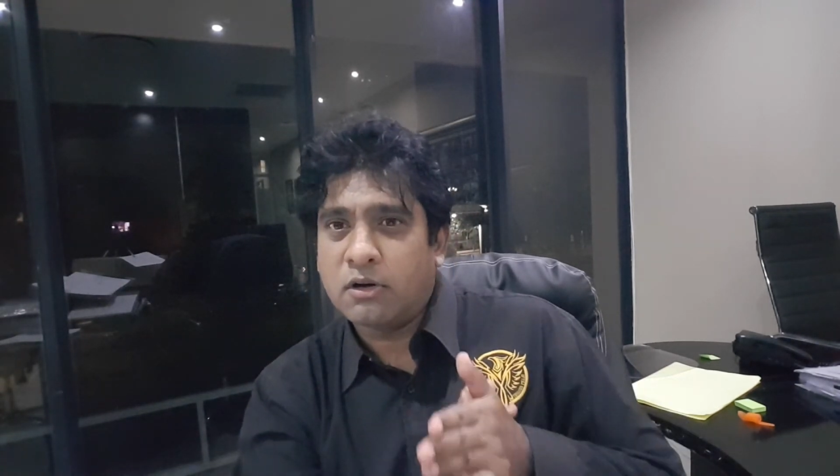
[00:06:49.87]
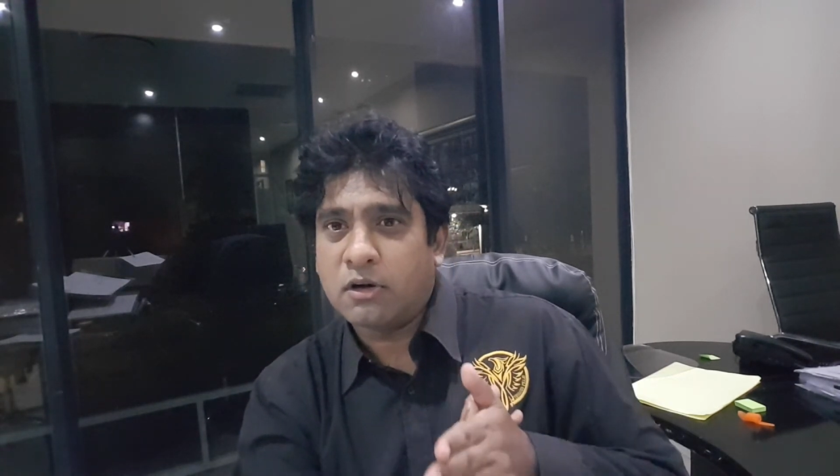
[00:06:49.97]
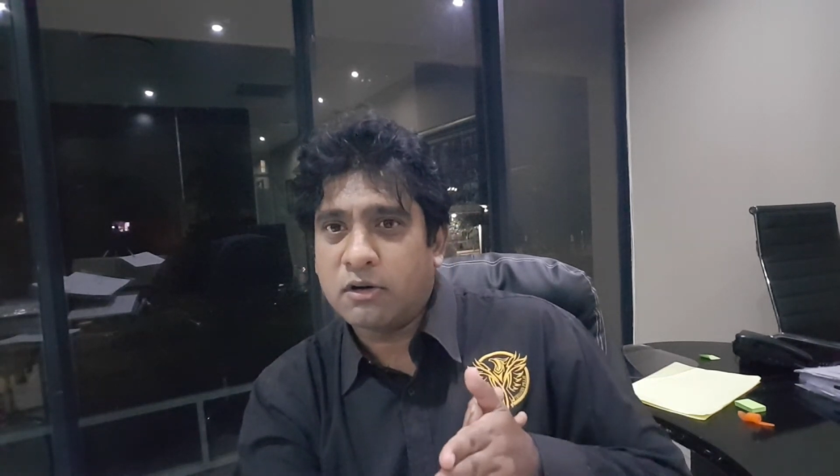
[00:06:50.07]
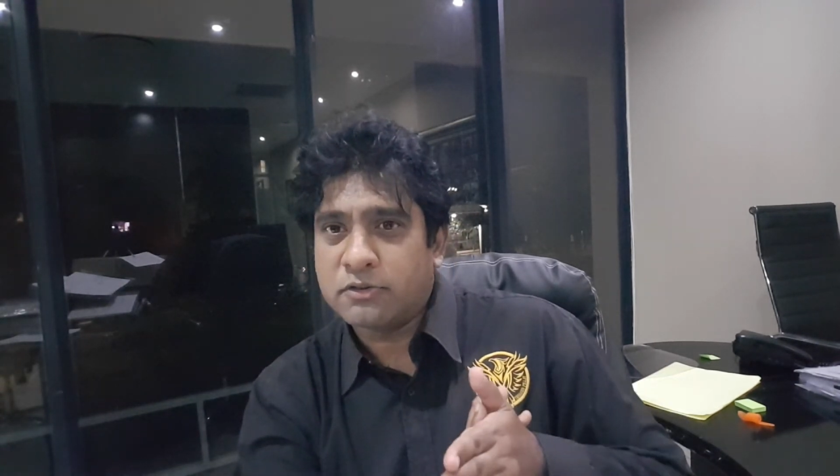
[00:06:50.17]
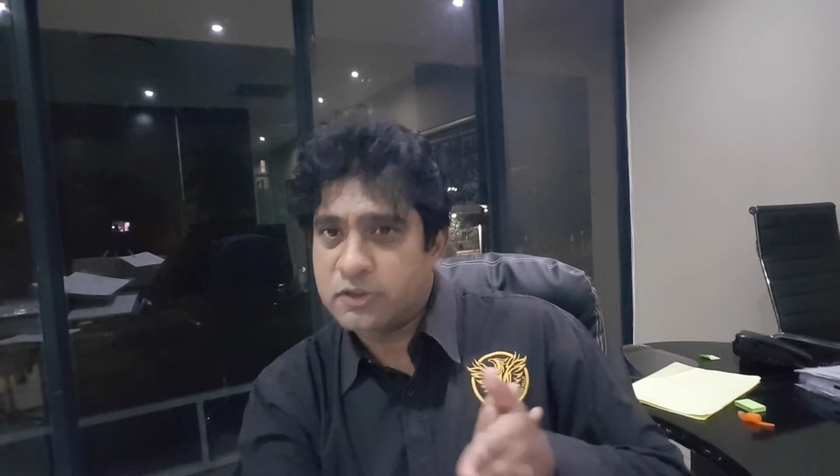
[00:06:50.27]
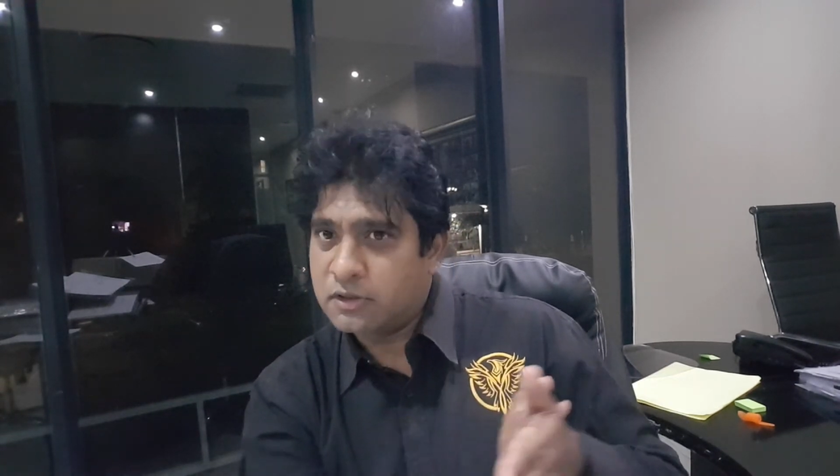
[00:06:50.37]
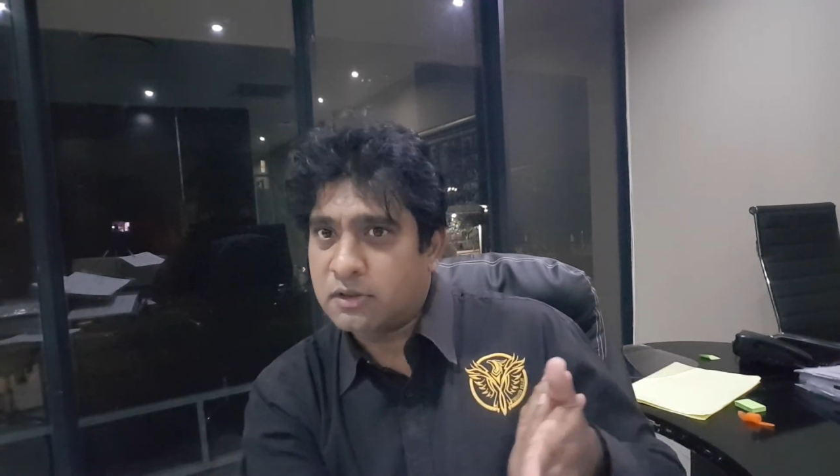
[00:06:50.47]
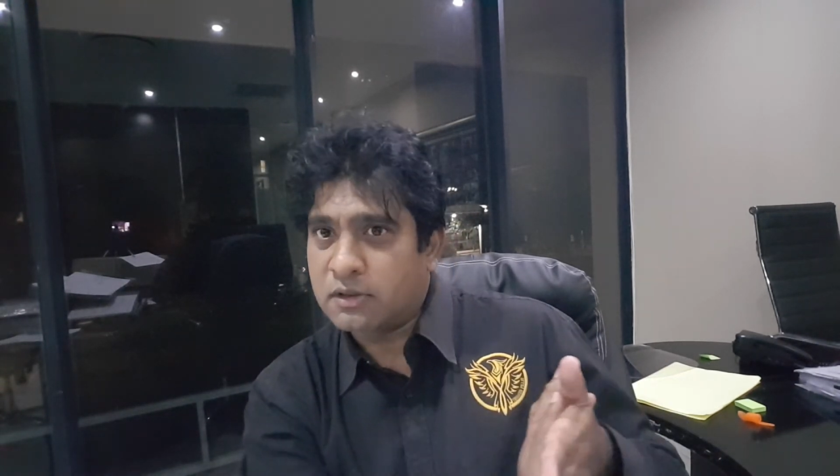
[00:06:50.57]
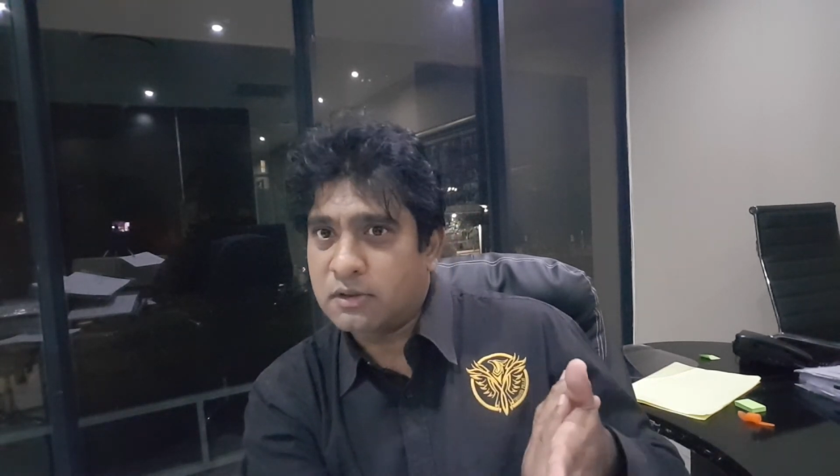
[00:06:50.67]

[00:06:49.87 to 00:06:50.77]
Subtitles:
of children.